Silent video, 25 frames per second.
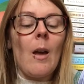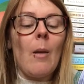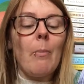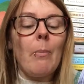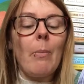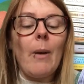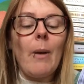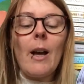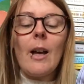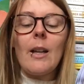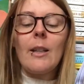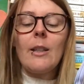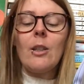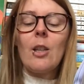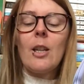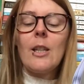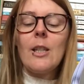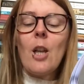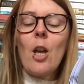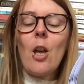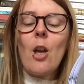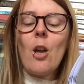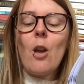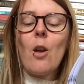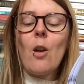But I
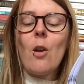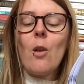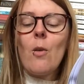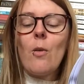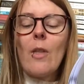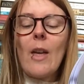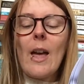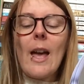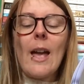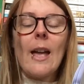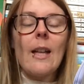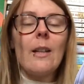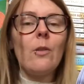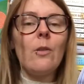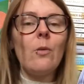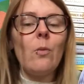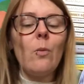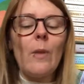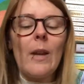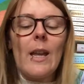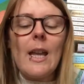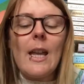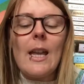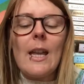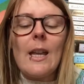know that
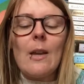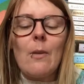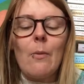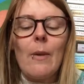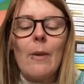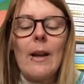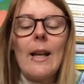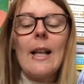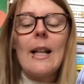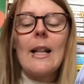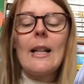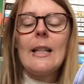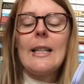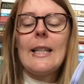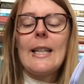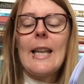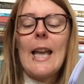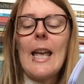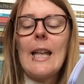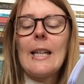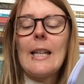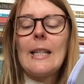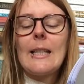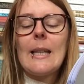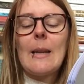we will
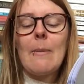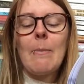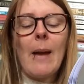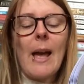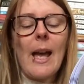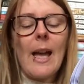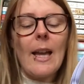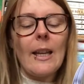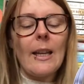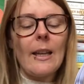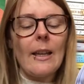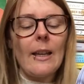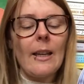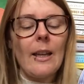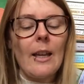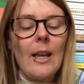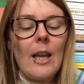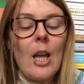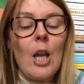get him back